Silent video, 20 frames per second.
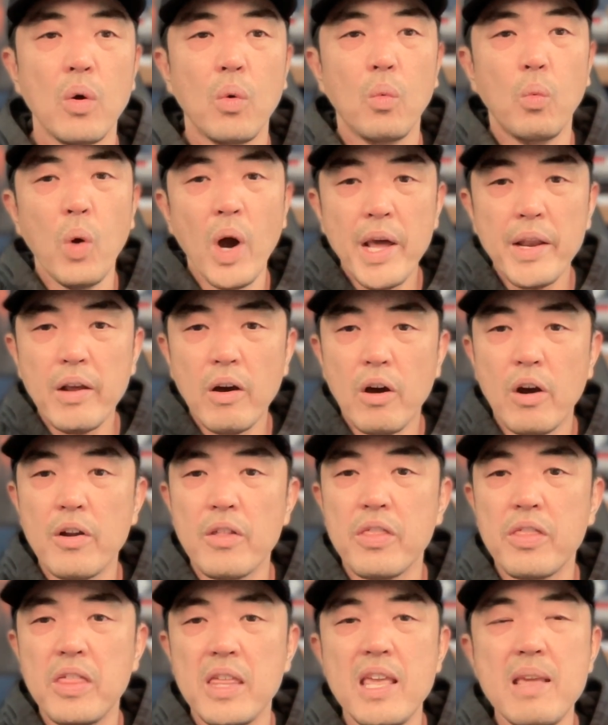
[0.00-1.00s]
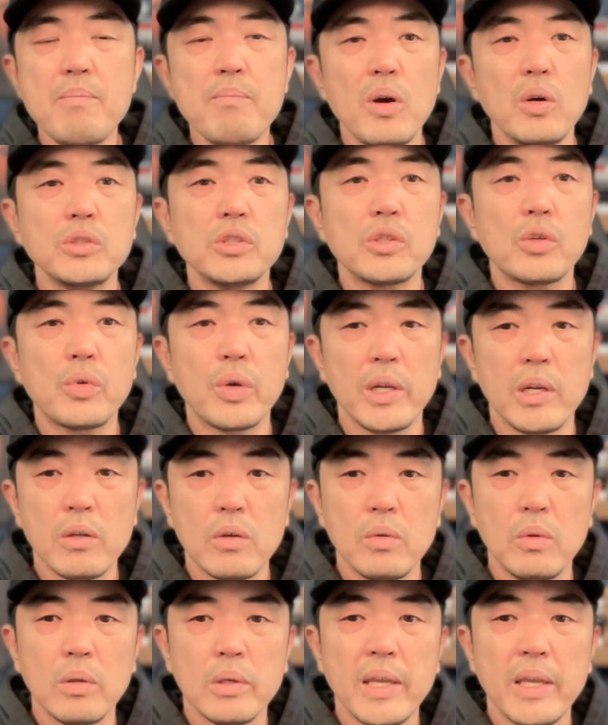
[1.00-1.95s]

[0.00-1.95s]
what are the most critical